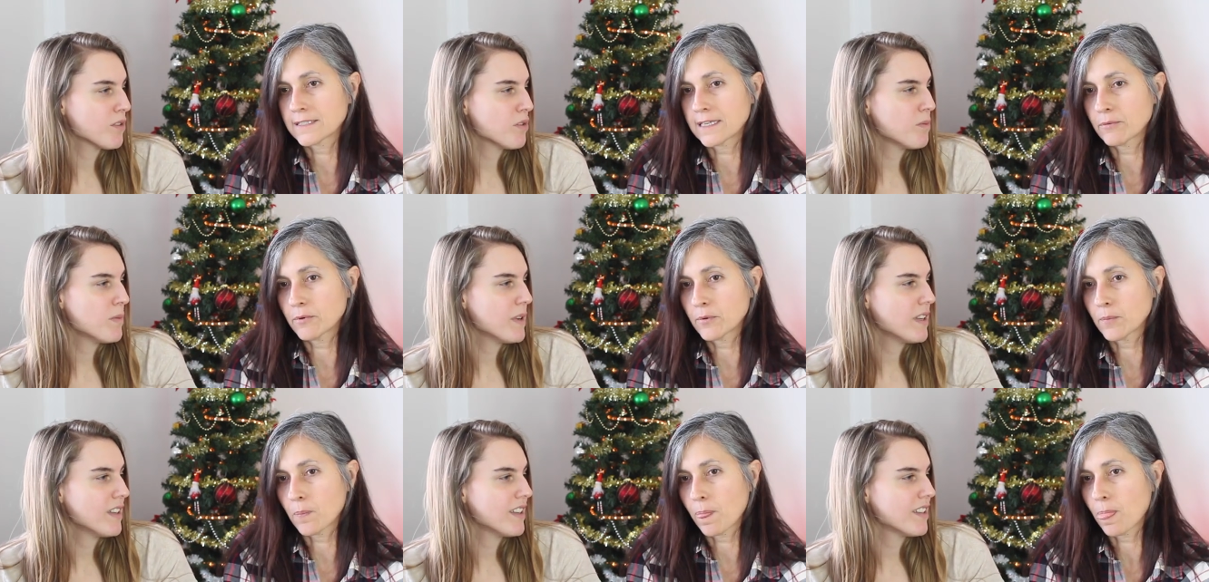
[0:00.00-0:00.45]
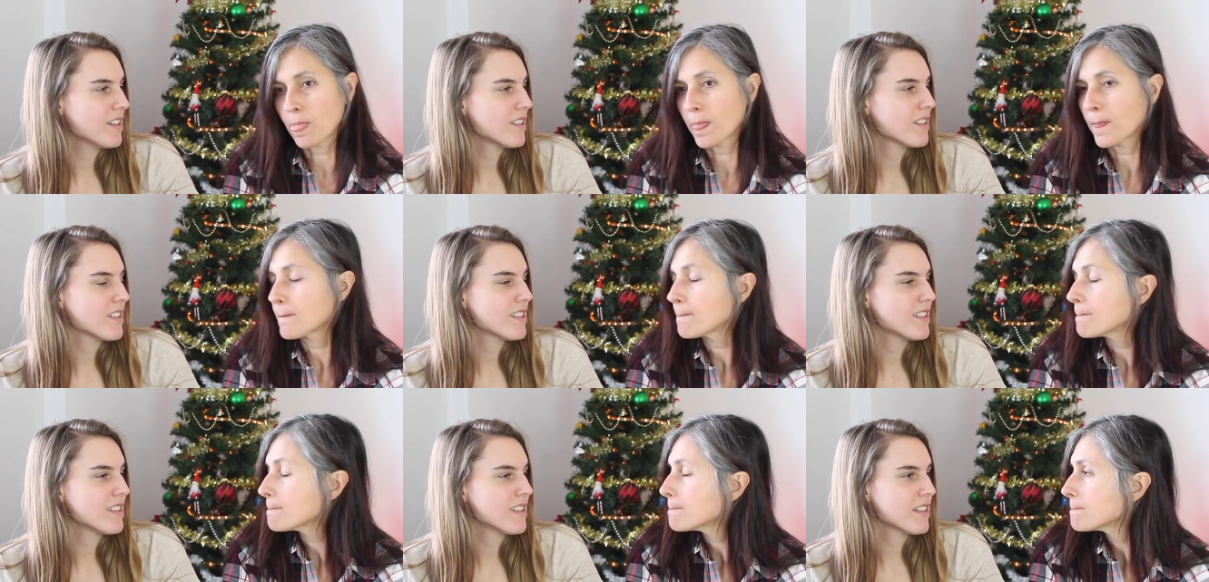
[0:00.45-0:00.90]
Speaker 1: it so would be
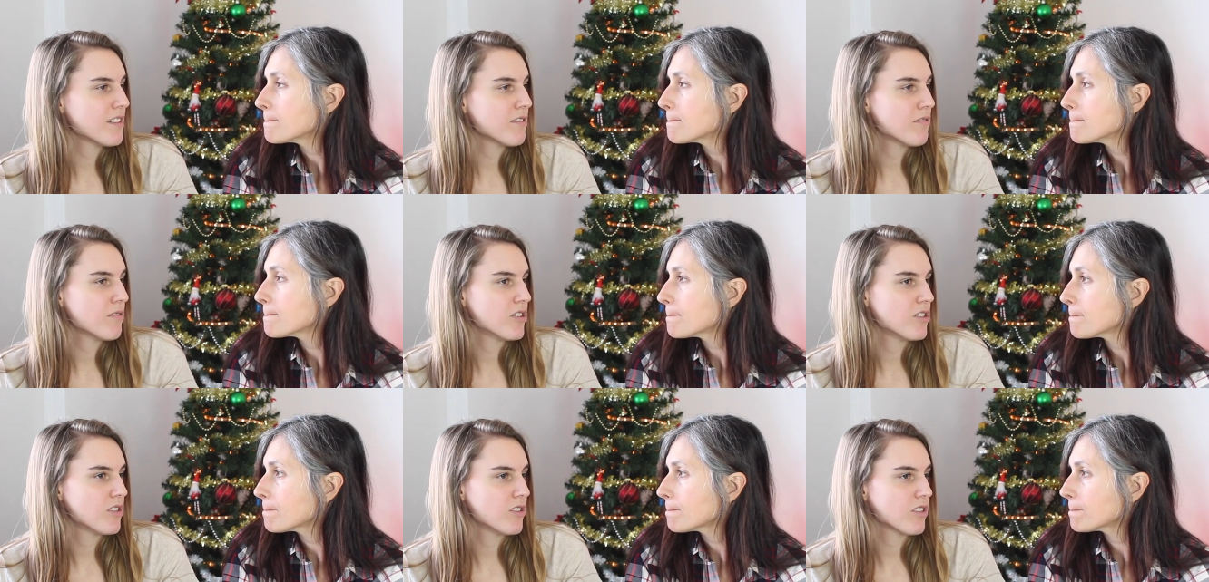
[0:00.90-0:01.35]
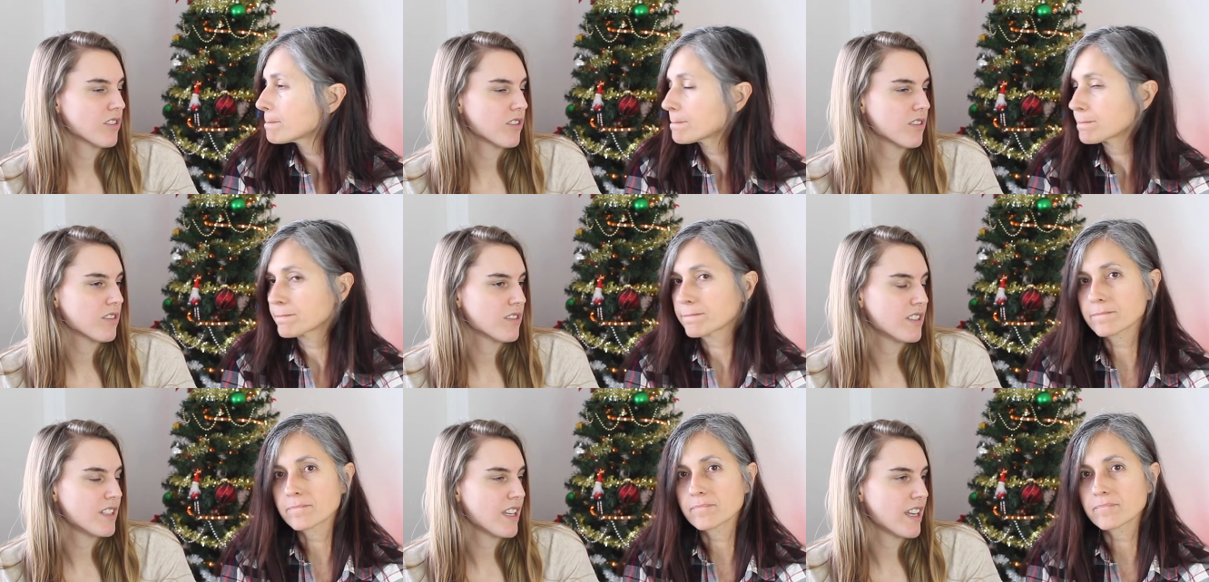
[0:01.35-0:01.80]
interesting if we took
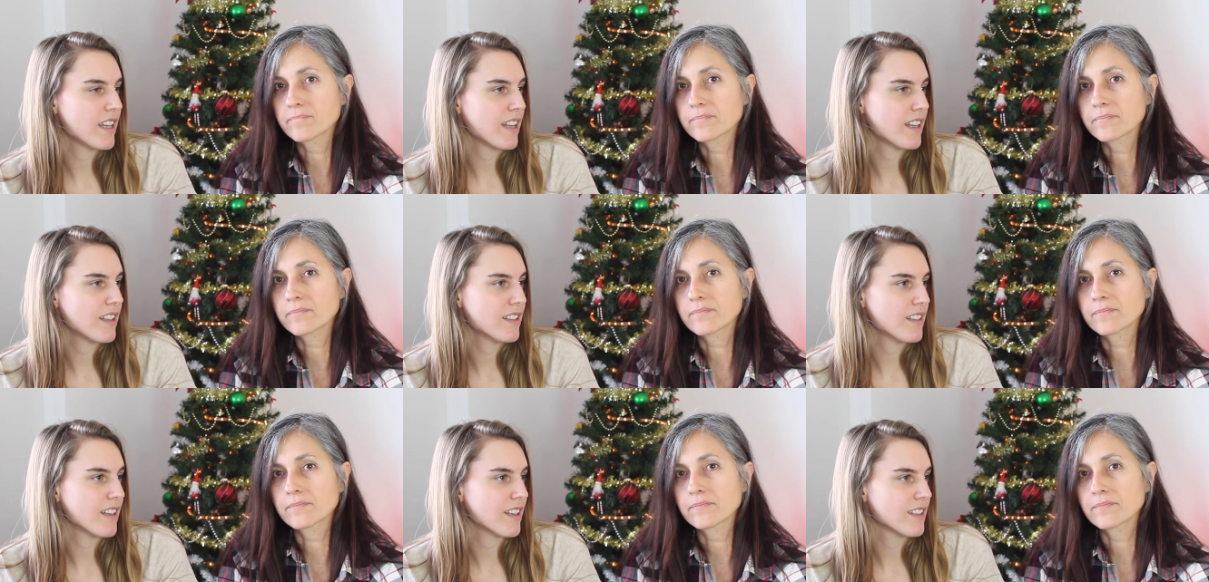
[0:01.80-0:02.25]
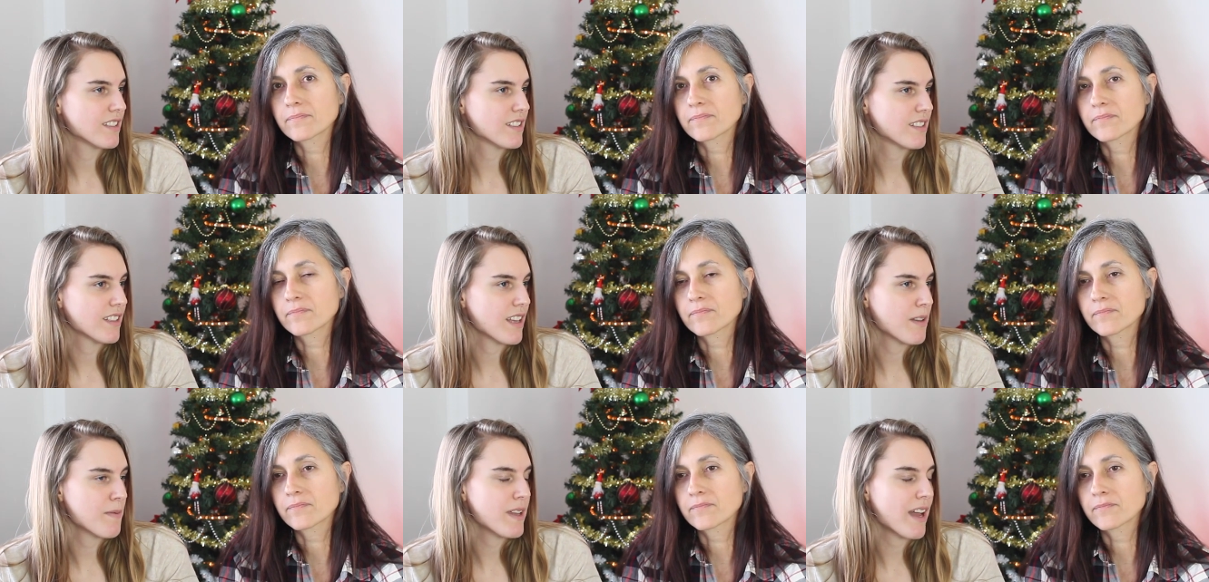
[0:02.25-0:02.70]
those DNA
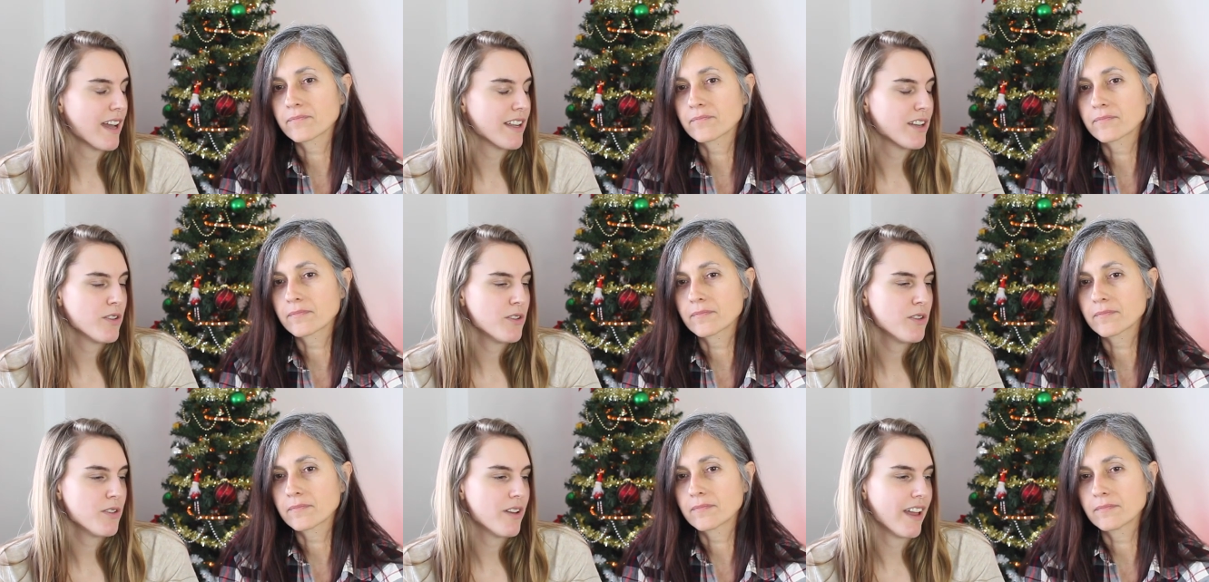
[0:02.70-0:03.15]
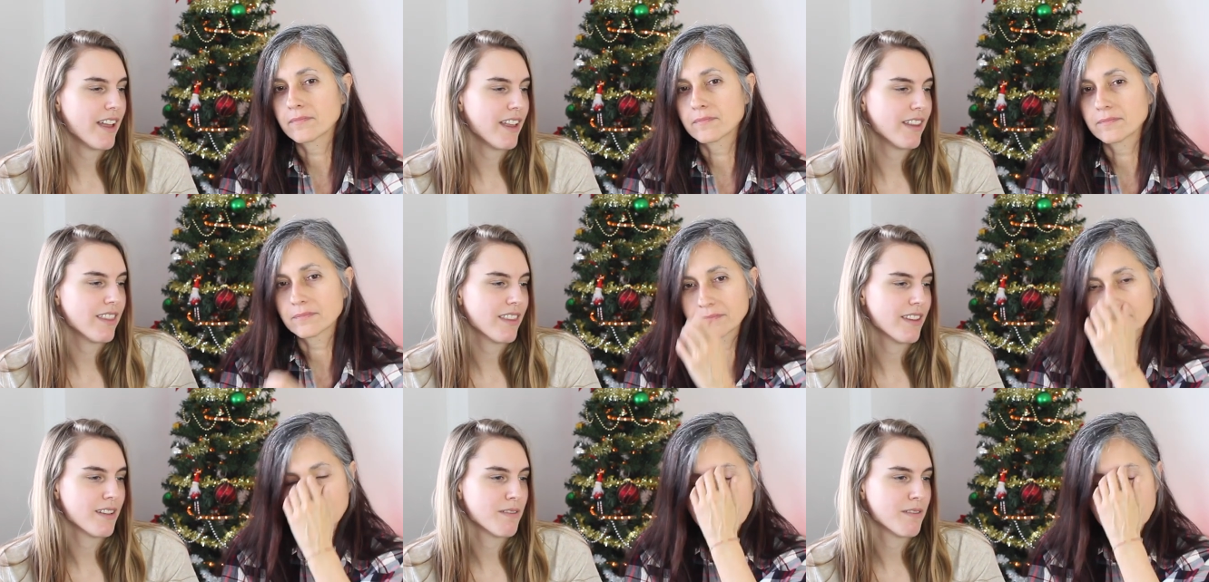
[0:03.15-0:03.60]
tests. I mean, I know you hate